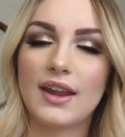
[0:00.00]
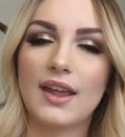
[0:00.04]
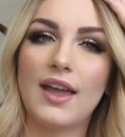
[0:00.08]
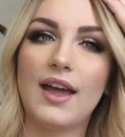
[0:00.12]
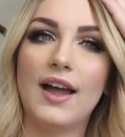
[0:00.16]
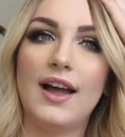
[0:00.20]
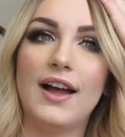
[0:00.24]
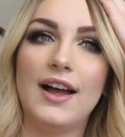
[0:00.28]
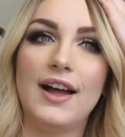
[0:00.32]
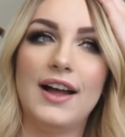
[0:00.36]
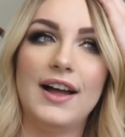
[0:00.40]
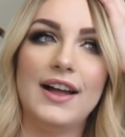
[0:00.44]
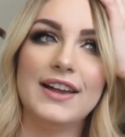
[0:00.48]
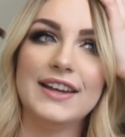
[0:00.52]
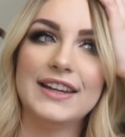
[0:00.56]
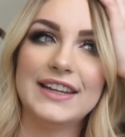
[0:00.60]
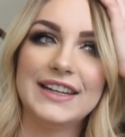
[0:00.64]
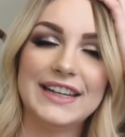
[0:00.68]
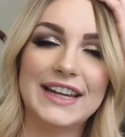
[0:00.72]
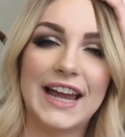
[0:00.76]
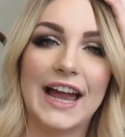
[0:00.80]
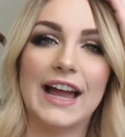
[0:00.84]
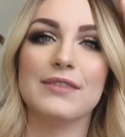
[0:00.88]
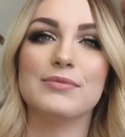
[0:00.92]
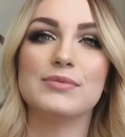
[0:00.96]

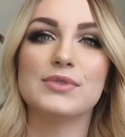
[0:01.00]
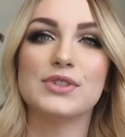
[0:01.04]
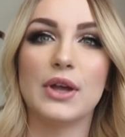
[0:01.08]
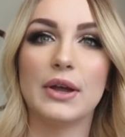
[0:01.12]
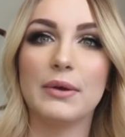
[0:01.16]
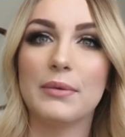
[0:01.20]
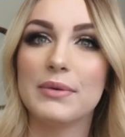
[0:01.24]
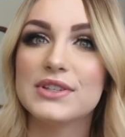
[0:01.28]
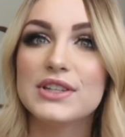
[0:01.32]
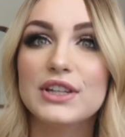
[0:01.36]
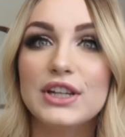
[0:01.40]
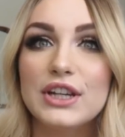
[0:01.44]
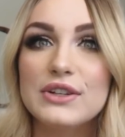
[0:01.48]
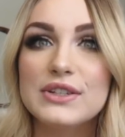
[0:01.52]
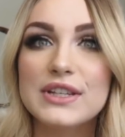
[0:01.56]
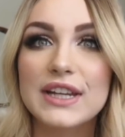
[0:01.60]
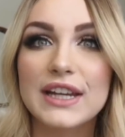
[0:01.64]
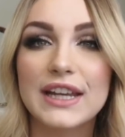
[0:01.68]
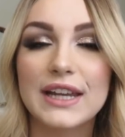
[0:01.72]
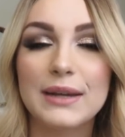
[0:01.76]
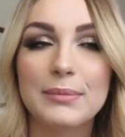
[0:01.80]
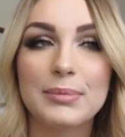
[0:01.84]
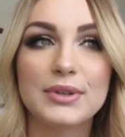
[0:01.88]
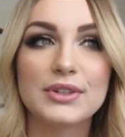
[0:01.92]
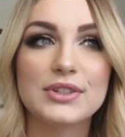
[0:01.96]
yeah, so I wasn't using
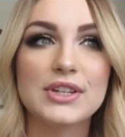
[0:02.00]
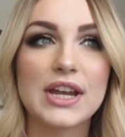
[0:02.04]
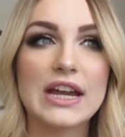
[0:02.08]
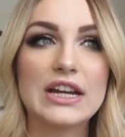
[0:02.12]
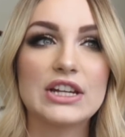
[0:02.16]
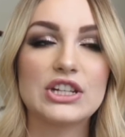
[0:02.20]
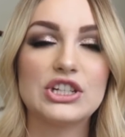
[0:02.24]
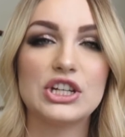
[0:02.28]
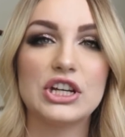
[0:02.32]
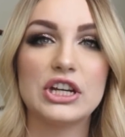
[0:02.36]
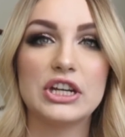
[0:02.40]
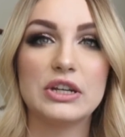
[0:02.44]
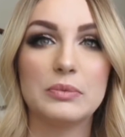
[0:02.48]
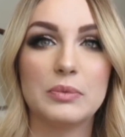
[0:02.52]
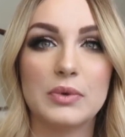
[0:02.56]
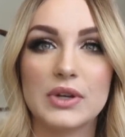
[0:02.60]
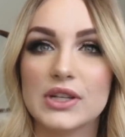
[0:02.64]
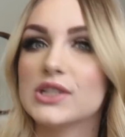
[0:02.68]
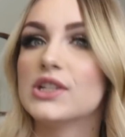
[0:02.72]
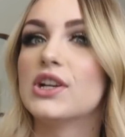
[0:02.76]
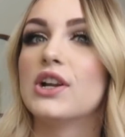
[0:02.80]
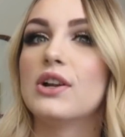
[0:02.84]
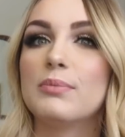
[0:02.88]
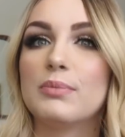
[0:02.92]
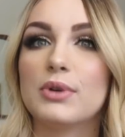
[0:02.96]
any protection,
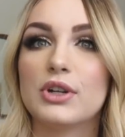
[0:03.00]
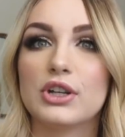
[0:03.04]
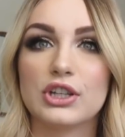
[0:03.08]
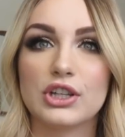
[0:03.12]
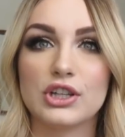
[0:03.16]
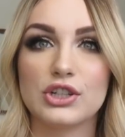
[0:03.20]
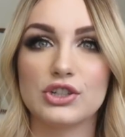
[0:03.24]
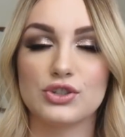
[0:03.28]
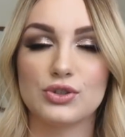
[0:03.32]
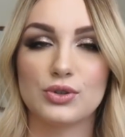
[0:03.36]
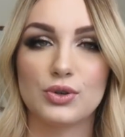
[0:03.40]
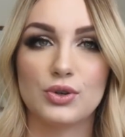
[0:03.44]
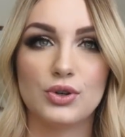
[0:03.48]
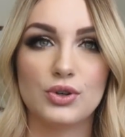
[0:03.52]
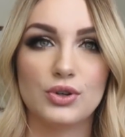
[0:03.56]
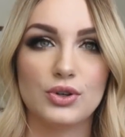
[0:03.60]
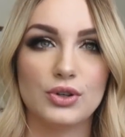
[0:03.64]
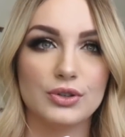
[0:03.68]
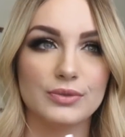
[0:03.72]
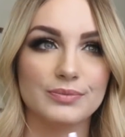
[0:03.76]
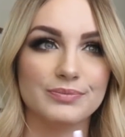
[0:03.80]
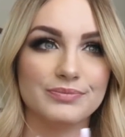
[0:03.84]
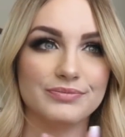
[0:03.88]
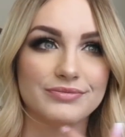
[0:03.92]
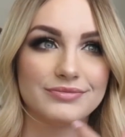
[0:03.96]
wasn't on birth
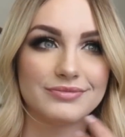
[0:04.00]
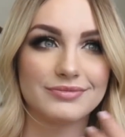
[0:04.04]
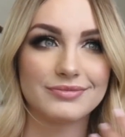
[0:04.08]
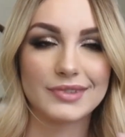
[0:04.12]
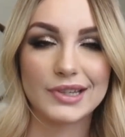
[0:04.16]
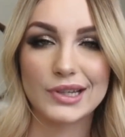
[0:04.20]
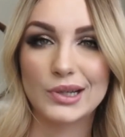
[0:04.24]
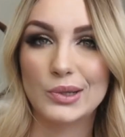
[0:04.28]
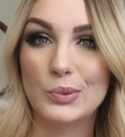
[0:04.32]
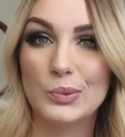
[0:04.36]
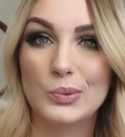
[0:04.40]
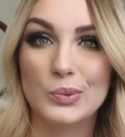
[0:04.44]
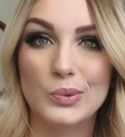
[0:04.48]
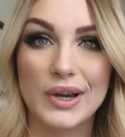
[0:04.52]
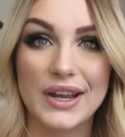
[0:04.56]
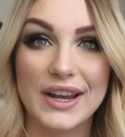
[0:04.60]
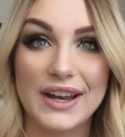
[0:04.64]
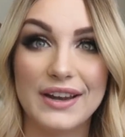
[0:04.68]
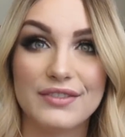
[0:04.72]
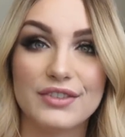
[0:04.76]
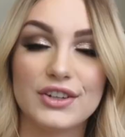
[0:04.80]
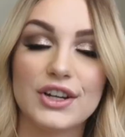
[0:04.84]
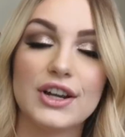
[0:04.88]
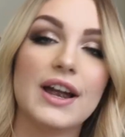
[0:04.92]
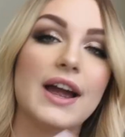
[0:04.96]
control,
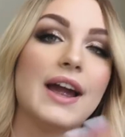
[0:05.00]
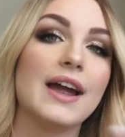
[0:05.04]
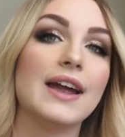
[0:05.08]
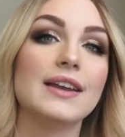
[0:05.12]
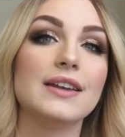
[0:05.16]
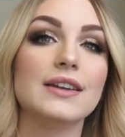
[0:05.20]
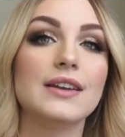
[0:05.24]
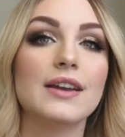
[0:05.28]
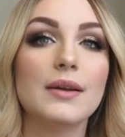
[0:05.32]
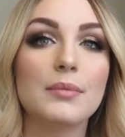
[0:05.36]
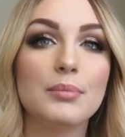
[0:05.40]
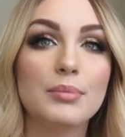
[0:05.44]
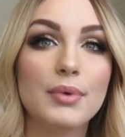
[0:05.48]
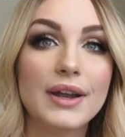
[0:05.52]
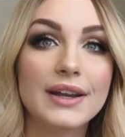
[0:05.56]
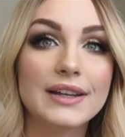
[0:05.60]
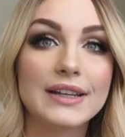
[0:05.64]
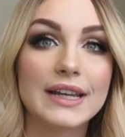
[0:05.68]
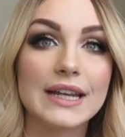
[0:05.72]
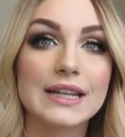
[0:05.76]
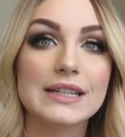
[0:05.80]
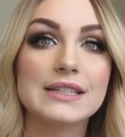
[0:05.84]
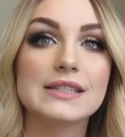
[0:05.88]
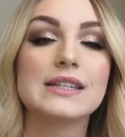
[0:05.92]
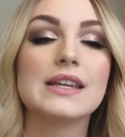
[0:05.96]
whatever. I ended up
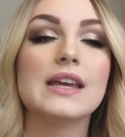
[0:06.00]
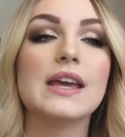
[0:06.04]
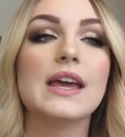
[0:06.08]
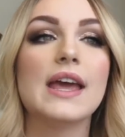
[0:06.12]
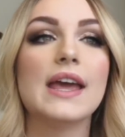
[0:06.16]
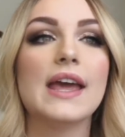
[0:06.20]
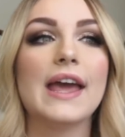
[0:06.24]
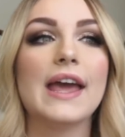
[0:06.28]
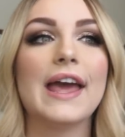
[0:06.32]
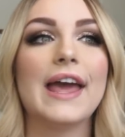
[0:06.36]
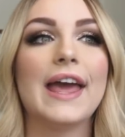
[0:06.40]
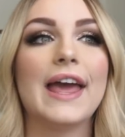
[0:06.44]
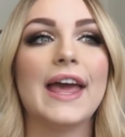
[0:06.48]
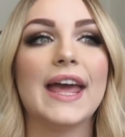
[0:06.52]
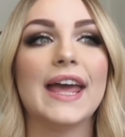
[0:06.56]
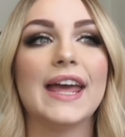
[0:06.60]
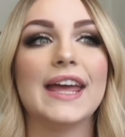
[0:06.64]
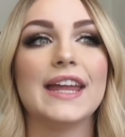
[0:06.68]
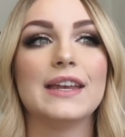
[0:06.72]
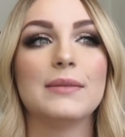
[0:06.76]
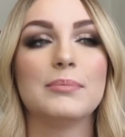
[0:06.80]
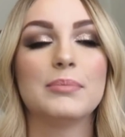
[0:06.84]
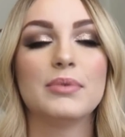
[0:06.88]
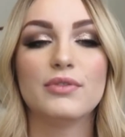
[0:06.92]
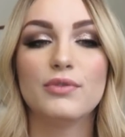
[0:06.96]
pregnant.
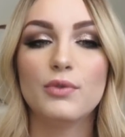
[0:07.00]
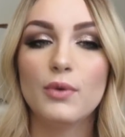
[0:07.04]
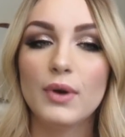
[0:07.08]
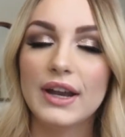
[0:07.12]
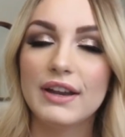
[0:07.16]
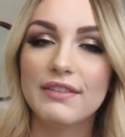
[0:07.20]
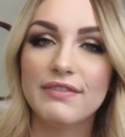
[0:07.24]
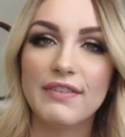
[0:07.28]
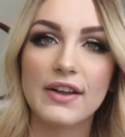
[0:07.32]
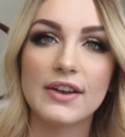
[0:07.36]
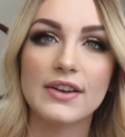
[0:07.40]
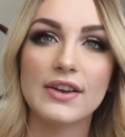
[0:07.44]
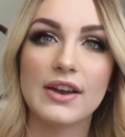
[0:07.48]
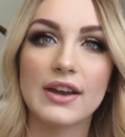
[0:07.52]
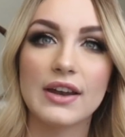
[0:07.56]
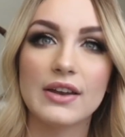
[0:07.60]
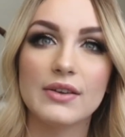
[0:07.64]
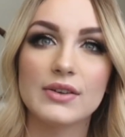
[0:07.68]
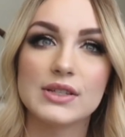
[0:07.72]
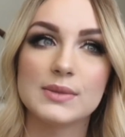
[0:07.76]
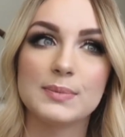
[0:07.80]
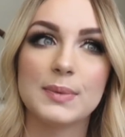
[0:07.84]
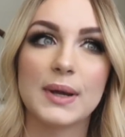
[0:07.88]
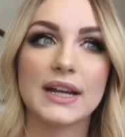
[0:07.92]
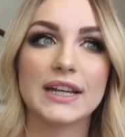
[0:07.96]
And before I found out
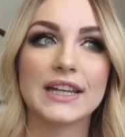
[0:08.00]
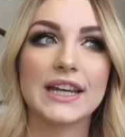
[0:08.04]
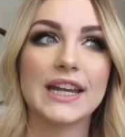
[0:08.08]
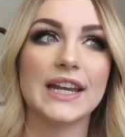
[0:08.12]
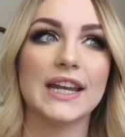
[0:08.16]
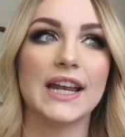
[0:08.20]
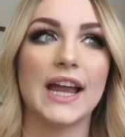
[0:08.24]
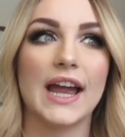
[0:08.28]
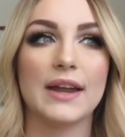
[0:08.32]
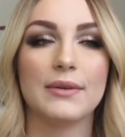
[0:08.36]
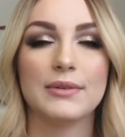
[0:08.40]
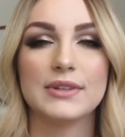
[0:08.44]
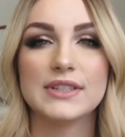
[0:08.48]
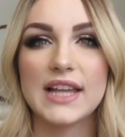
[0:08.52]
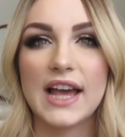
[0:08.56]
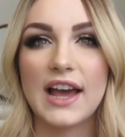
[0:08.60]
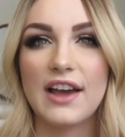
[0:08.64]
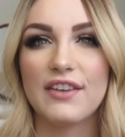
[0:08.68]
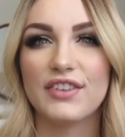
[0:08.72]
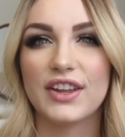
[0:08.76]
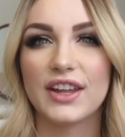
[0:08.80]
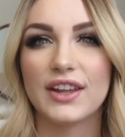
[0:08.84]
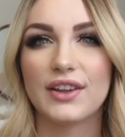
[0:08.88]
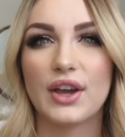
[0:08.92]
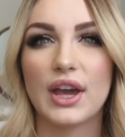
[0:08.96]
I was pregnant, I was
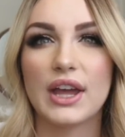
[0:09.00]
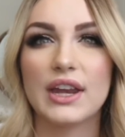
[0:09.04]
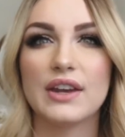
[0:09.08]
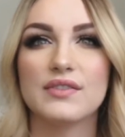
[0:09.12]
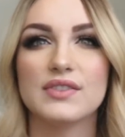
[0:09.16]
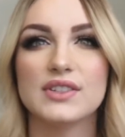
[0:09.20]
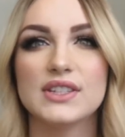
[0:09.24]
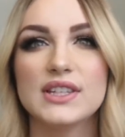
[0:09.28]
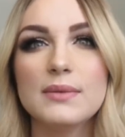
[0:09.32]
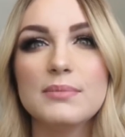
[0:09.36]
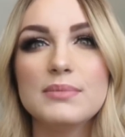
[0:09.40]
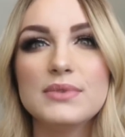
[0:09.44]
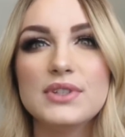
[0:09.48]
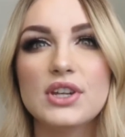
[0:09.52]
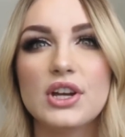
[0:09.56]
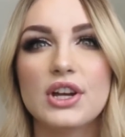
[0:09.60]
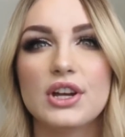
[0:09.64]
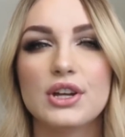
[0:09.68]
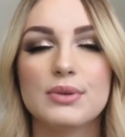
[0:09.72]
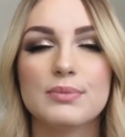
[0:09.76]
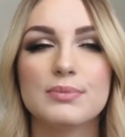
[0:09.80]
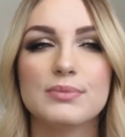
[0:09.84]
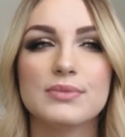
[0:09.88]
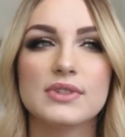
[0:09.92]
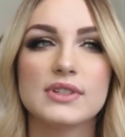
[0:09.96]
having kind of
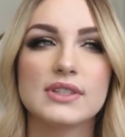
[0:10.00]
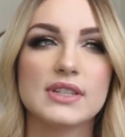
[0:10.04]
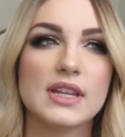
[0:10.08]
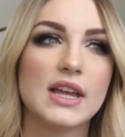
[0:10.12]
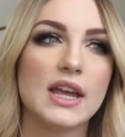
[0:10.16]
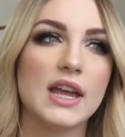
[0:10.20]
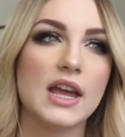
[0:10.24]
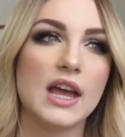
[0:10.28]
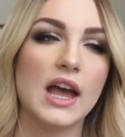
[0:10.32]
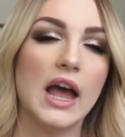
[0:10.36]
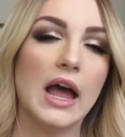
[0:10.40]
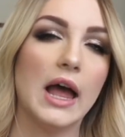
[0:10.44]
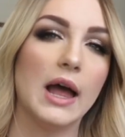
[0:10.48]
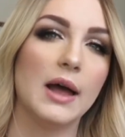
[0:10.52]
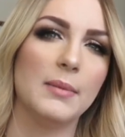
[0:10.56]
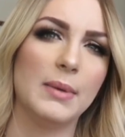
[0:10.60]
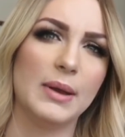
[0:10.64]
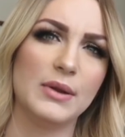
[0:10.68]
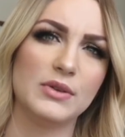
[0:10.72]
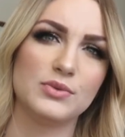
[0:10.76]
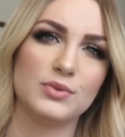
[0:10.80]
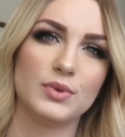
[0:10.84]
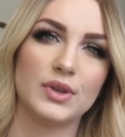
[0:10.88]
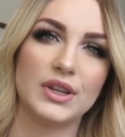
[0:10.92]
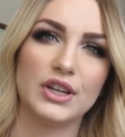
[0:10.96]
symptoms.
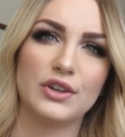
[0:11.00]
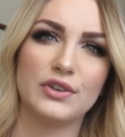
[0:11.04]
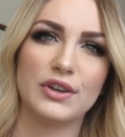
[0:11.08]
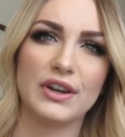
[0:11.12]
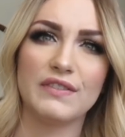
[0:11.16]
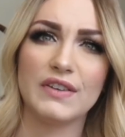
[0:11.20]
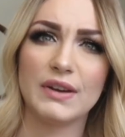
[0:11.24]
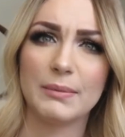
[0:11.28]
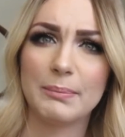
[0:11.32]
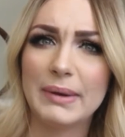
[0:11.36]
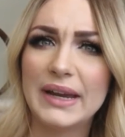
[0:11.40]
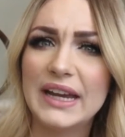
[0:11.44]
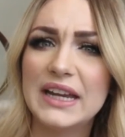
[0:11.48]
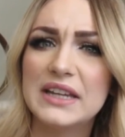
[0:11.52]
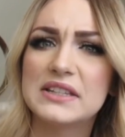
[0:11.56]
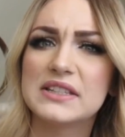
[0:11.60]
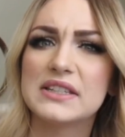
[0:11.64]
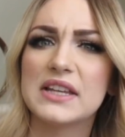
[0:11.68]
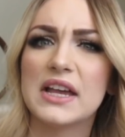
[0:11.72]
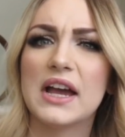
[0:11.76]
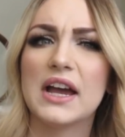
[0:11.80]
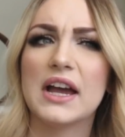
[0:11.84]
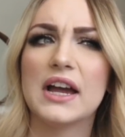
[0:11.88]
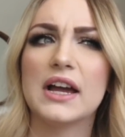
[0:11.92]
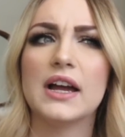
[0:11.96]
I was really craving
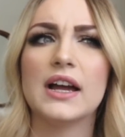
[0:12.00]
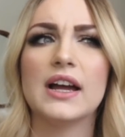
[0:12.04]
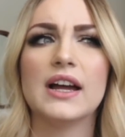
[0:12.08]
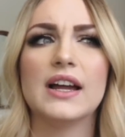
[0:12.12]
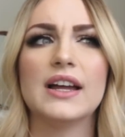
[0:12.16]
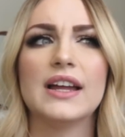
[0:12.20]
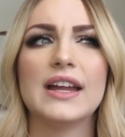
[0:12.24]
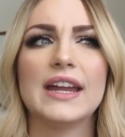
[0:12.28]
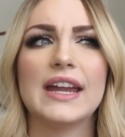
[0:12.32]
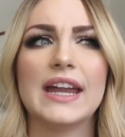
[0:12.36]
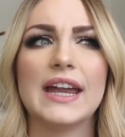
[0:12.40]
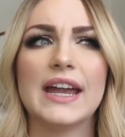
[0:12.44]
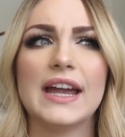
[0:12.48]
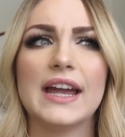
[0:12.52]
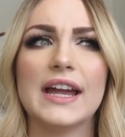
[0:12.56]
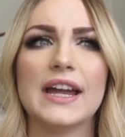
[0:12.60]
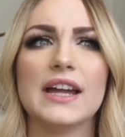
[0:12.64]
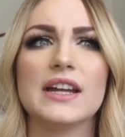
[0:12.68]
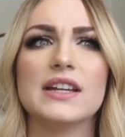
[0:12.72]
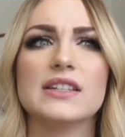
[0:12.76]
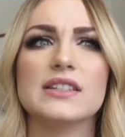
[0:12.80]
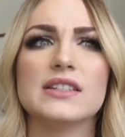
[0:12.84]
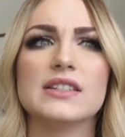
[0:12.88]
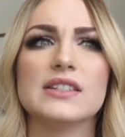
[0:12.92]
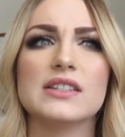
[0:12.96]
pizza
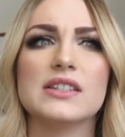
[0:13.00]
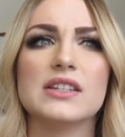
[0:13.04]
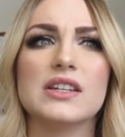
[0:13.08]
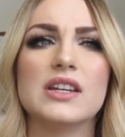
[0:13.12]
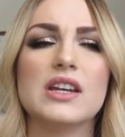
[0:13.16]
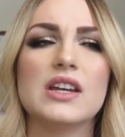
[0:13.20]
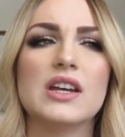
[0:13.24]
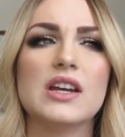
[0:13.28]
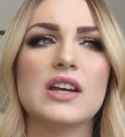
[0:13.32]
and